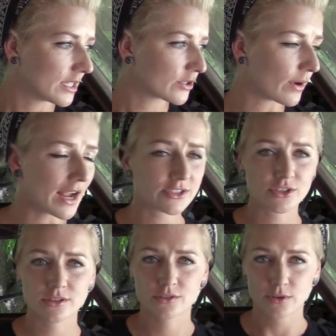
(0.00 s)

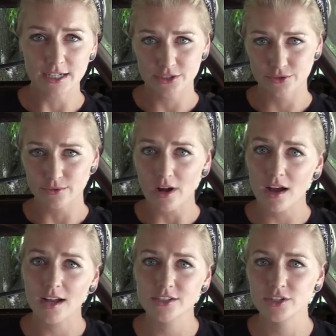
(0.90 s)
Scratch's
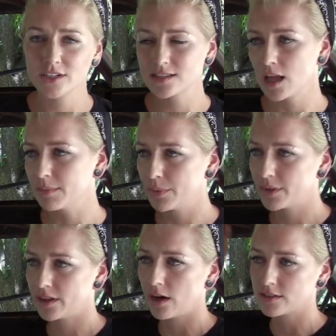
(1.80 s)
Garage, he's helped me
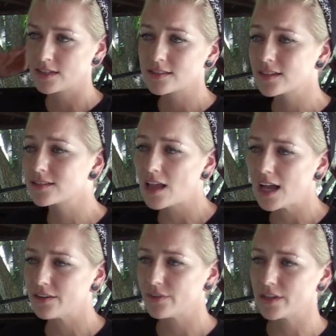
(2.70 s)
with the artistic
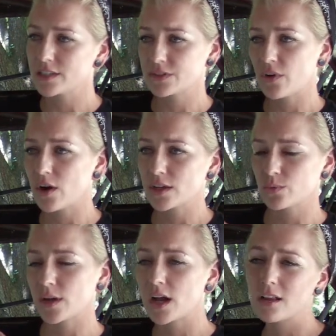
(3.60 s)
side of it as far as
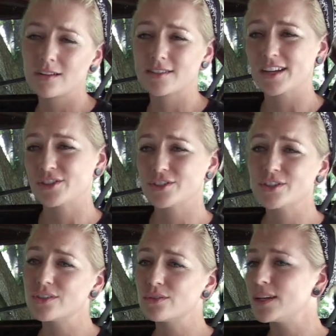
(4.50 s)
what colors I should do.